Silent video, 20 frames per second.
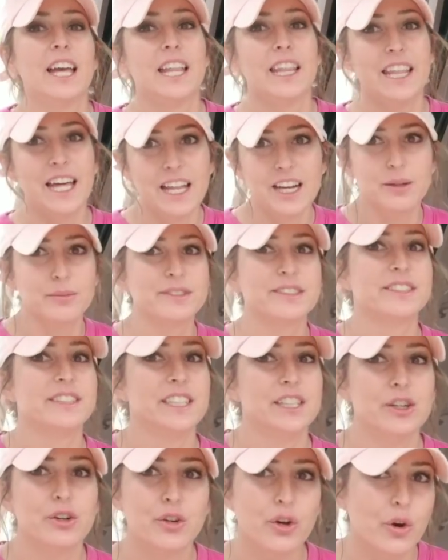that I'm
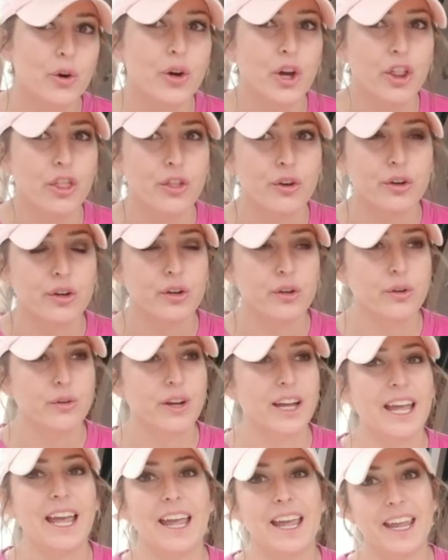still going through
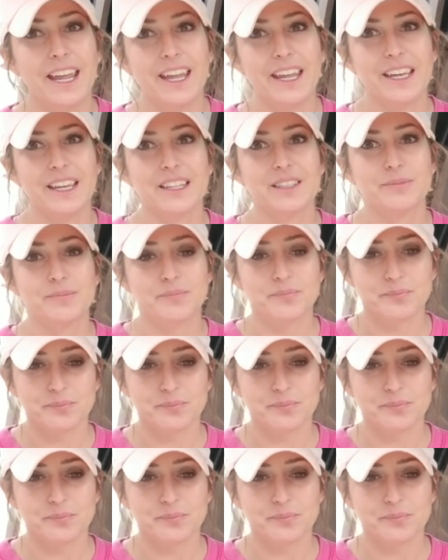and